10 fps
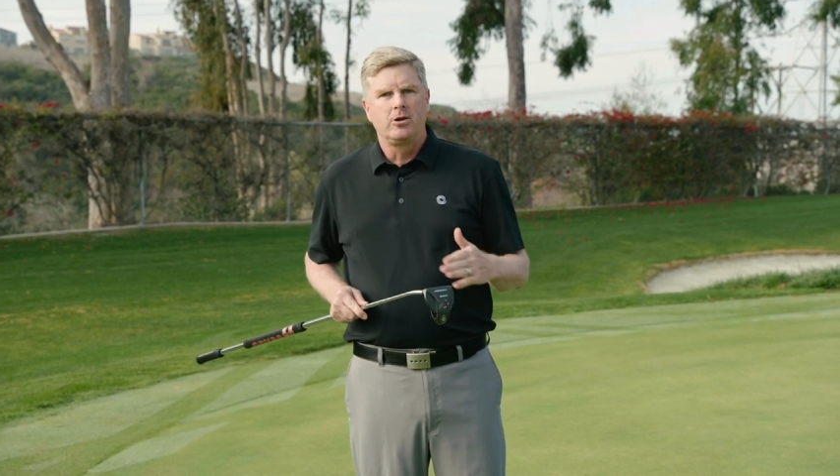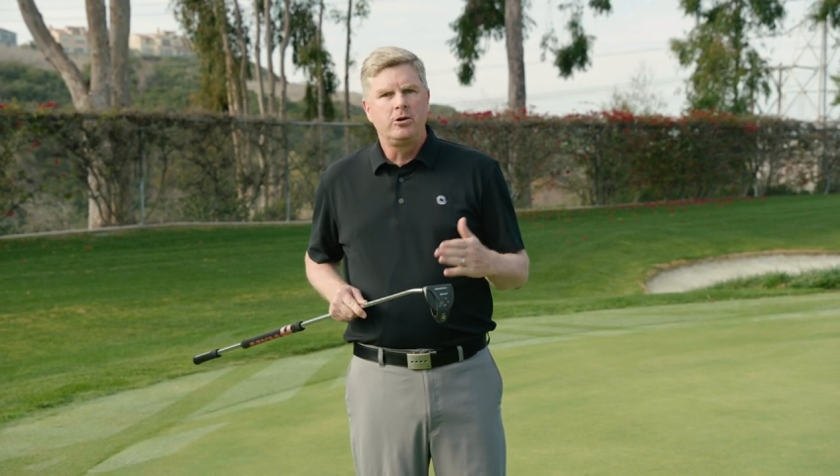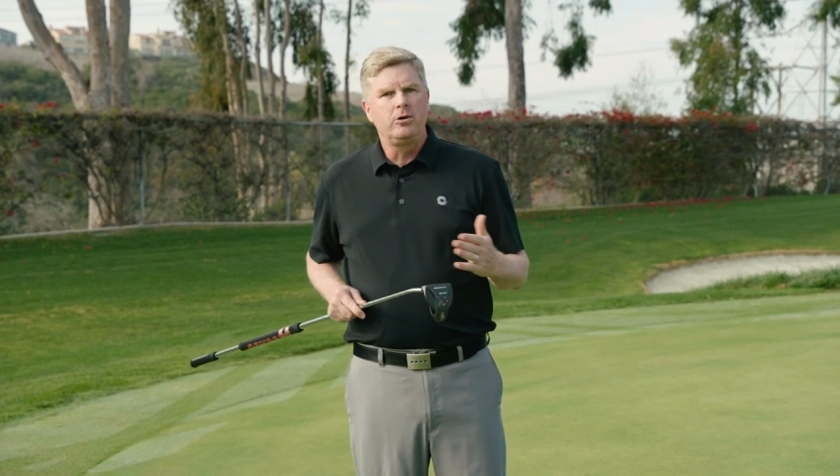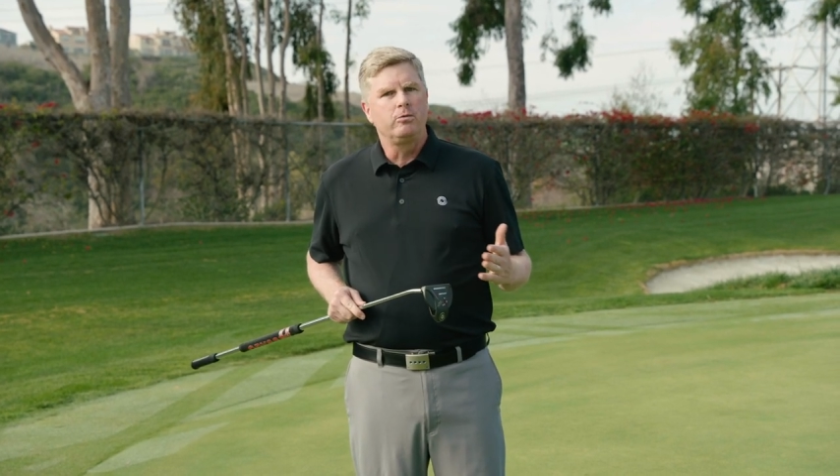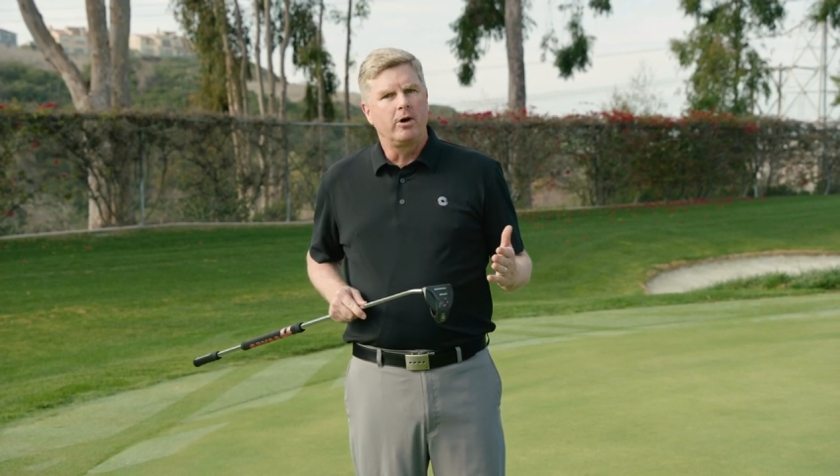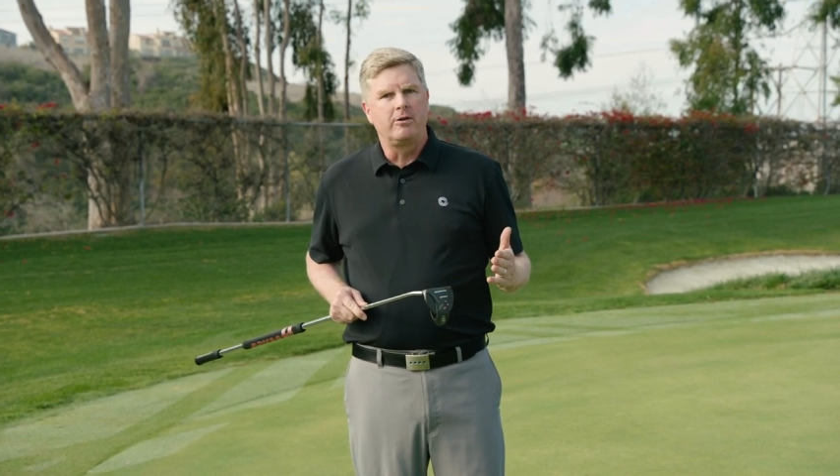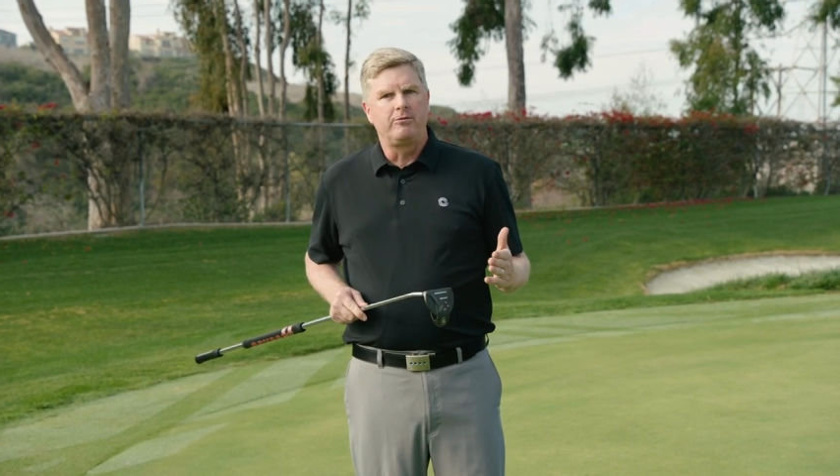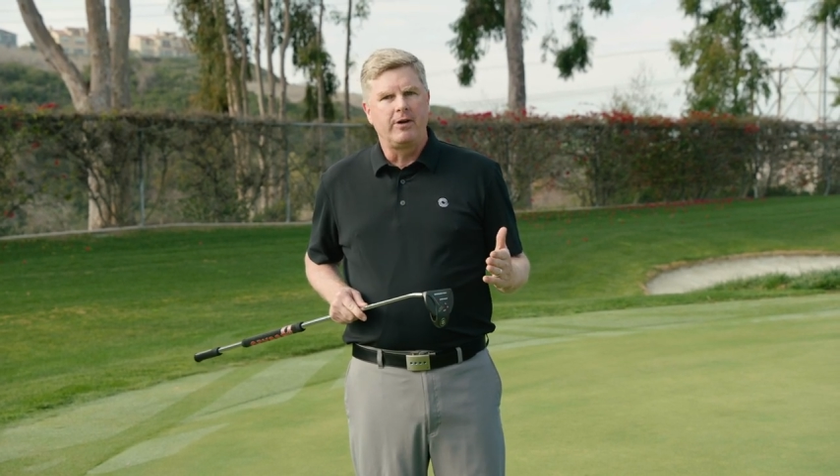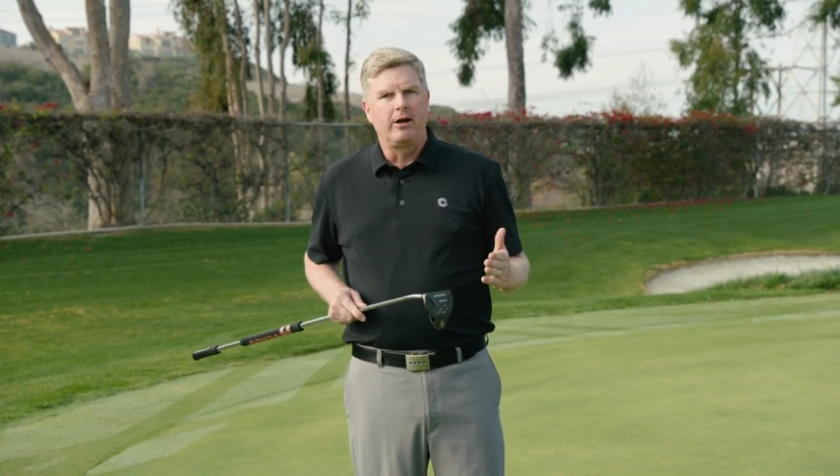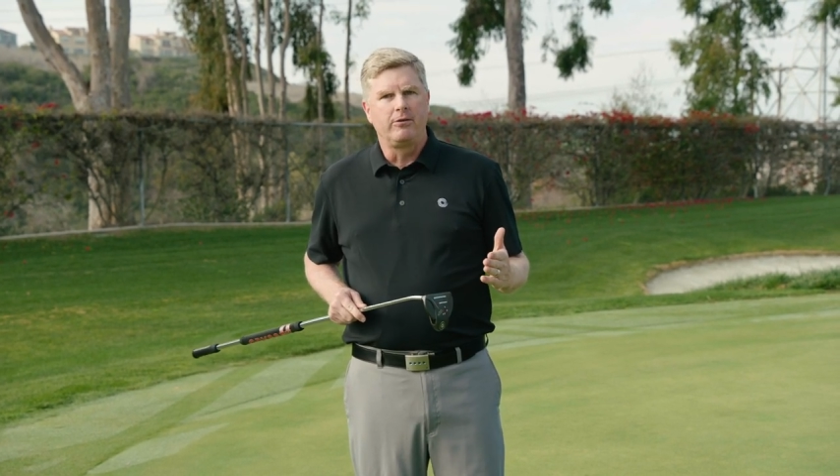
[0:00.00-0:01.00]
could run
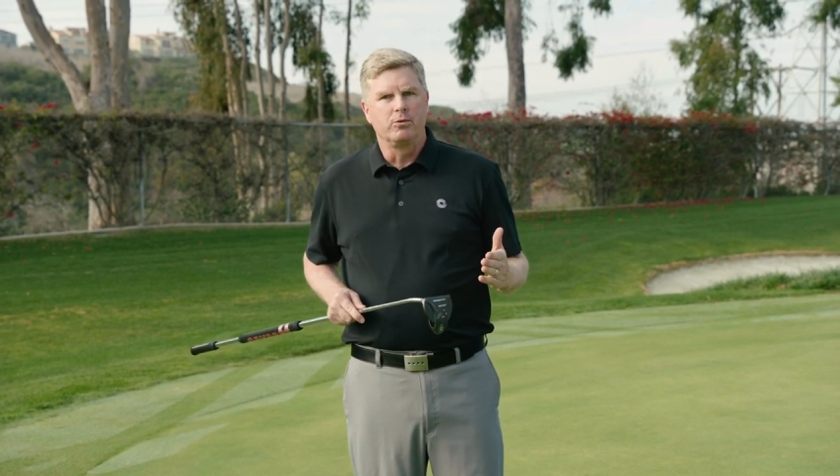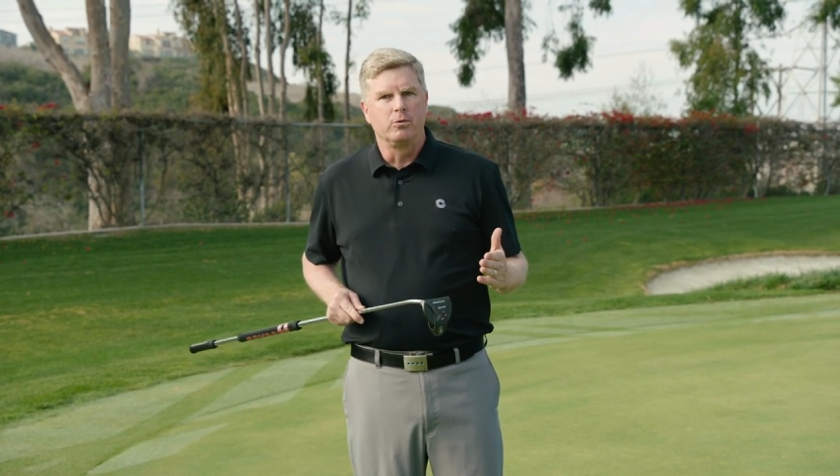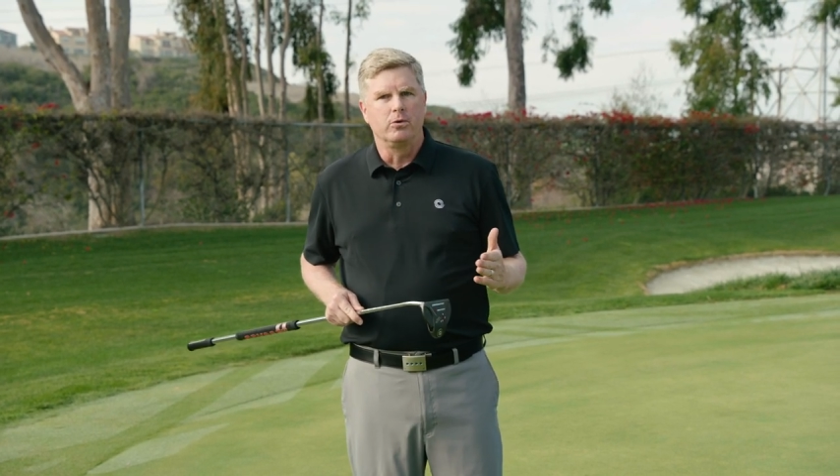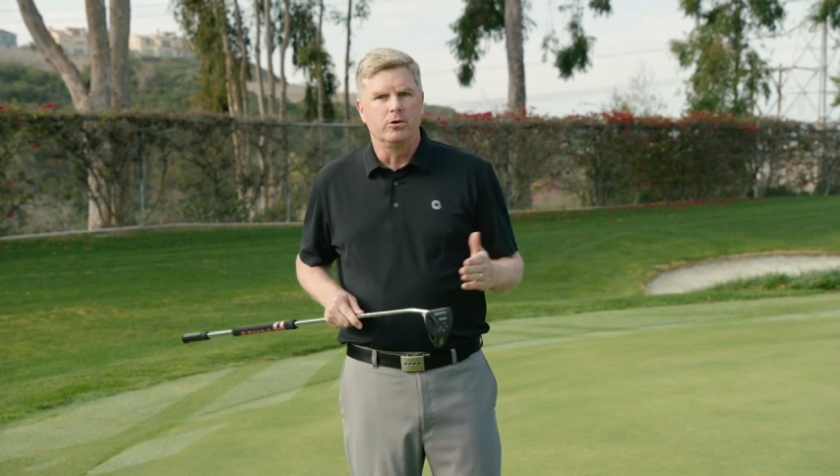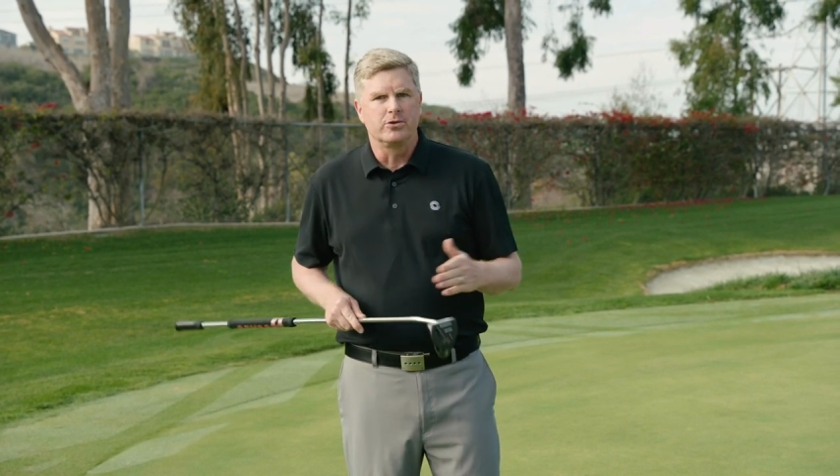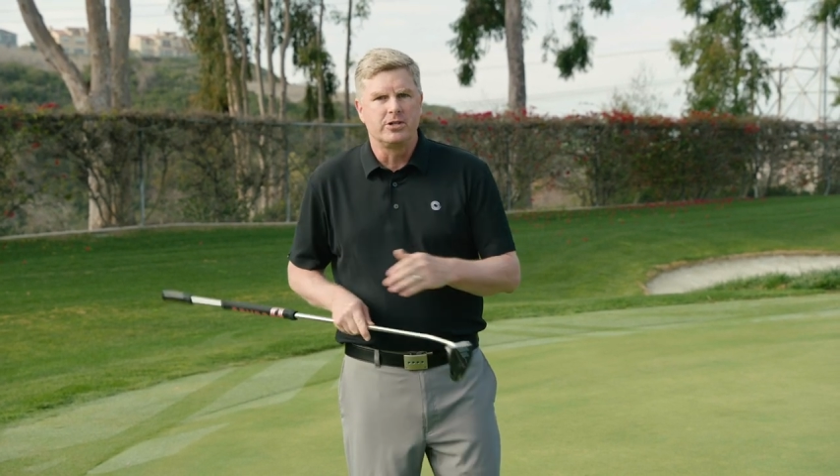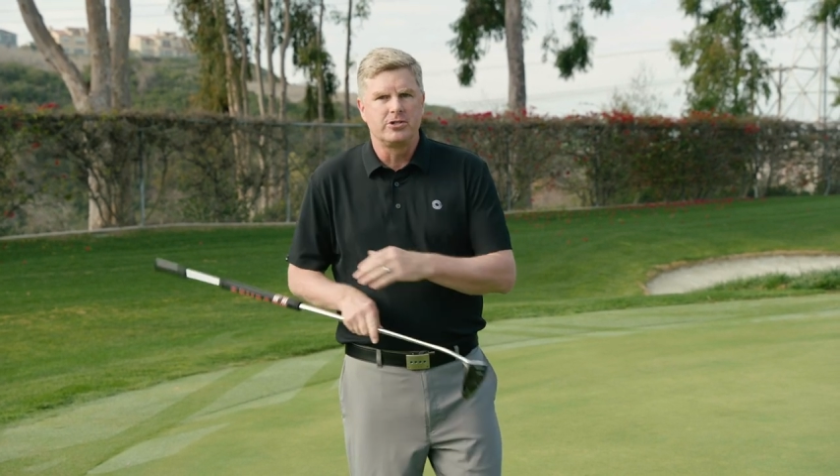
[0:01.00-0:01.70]
afoul of the rules.